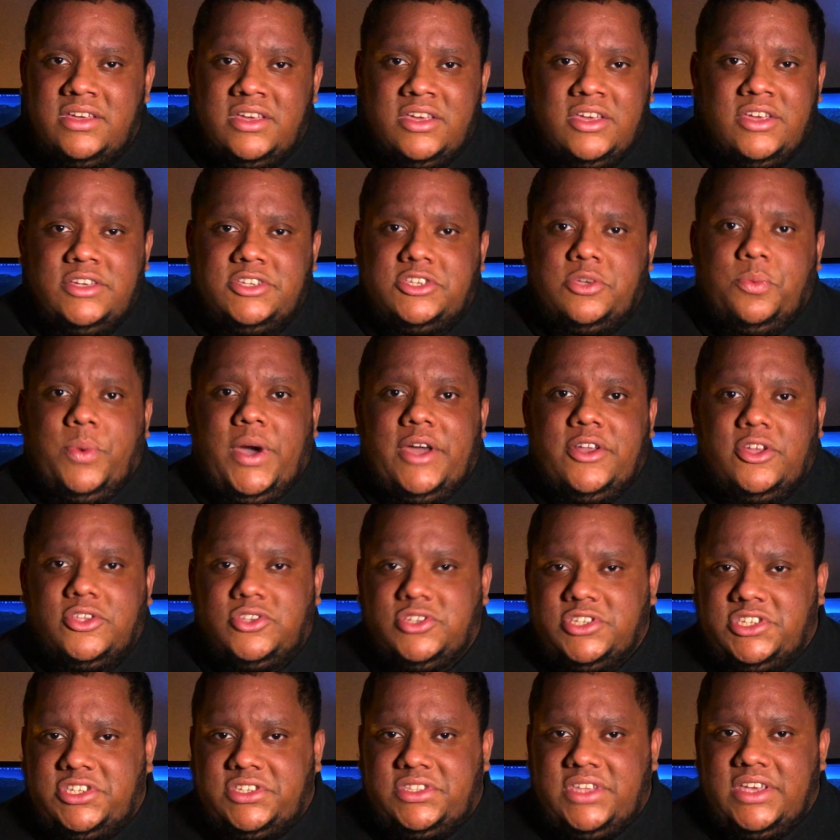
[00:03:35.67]
so why not just
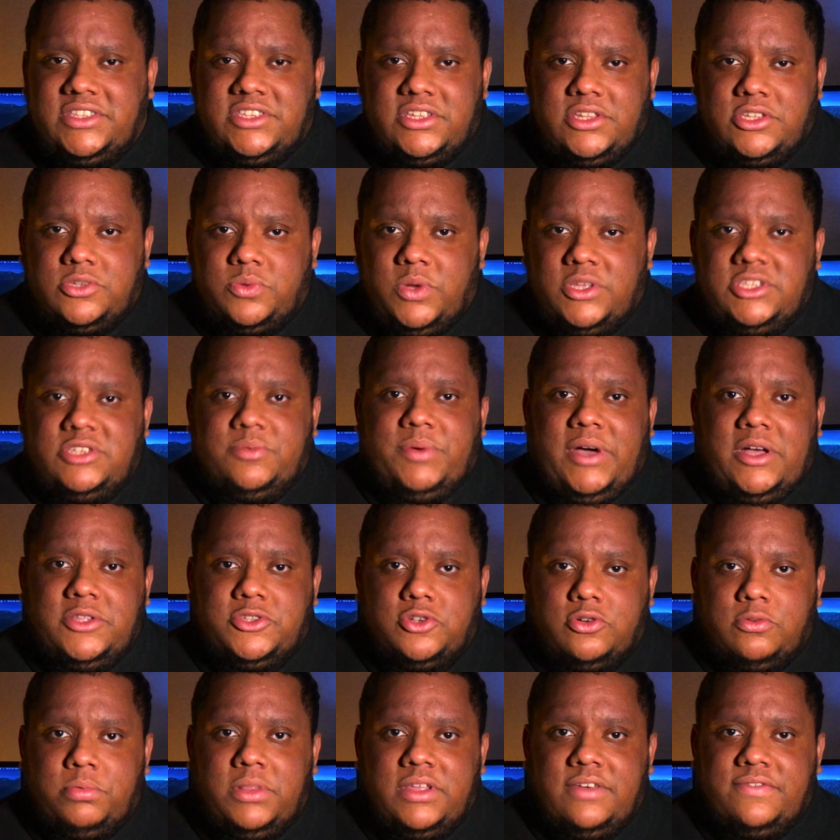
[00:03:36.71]
stick to the £20
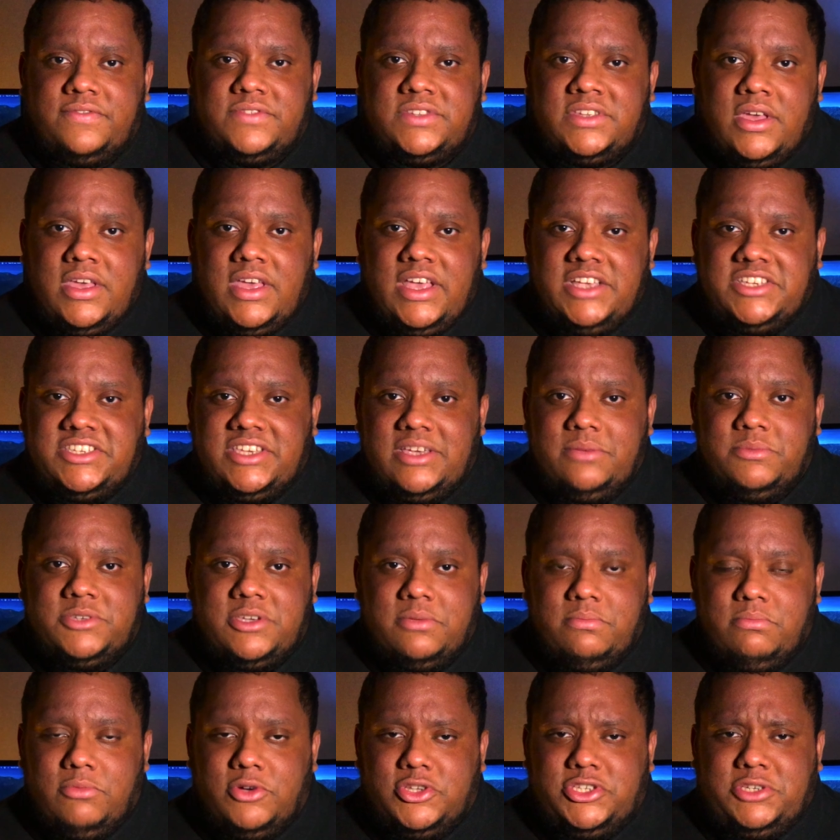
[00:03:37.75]
uplift? It seems a
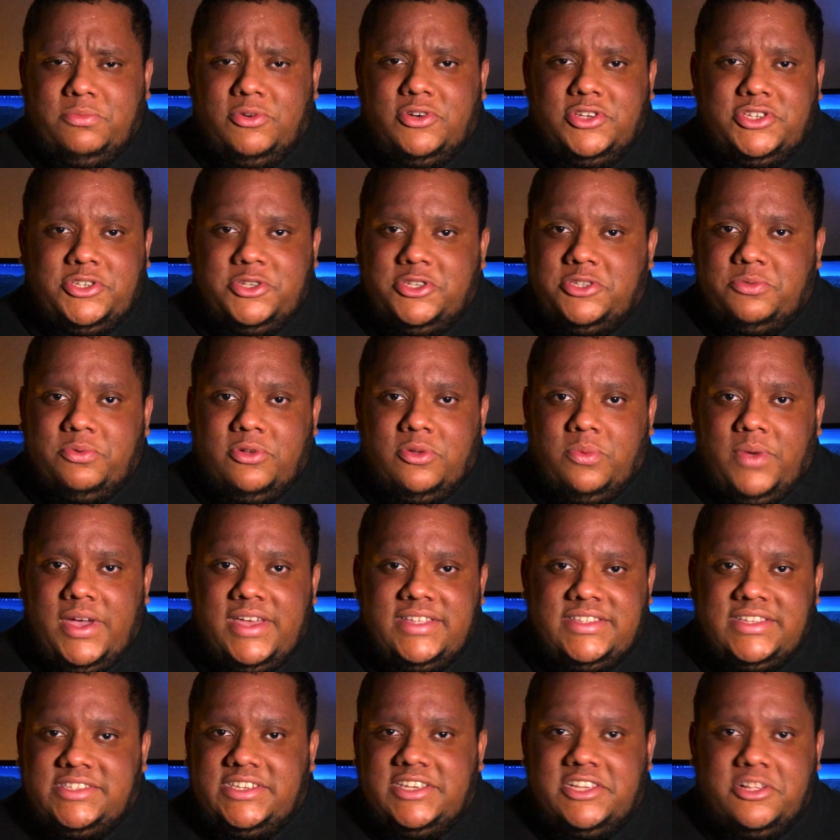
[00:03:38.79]
much more suitable way to
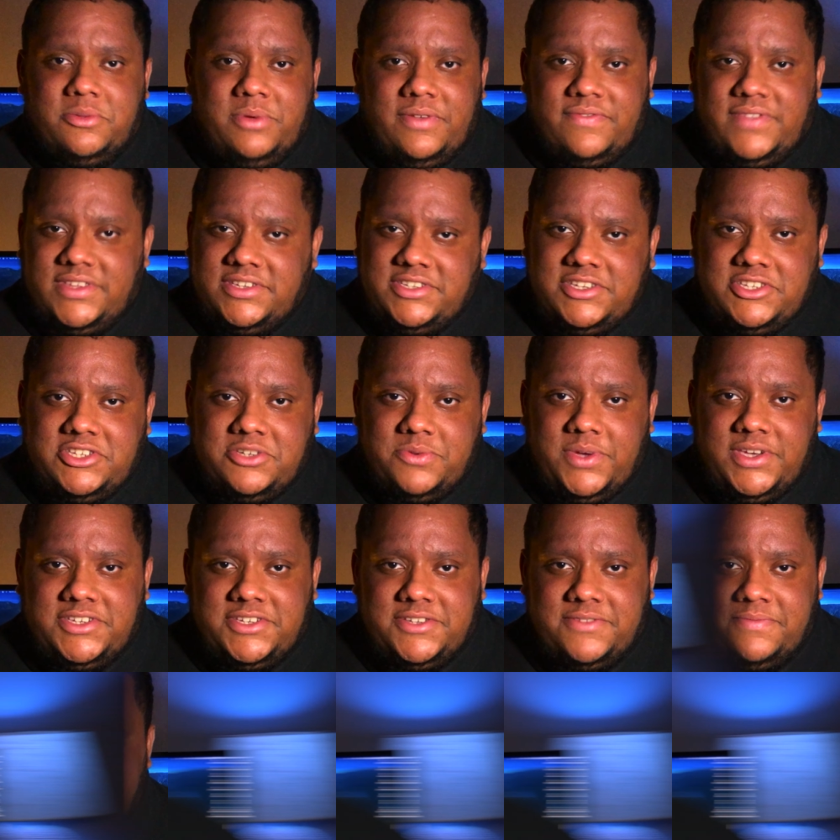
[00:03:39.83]
deal with this situation.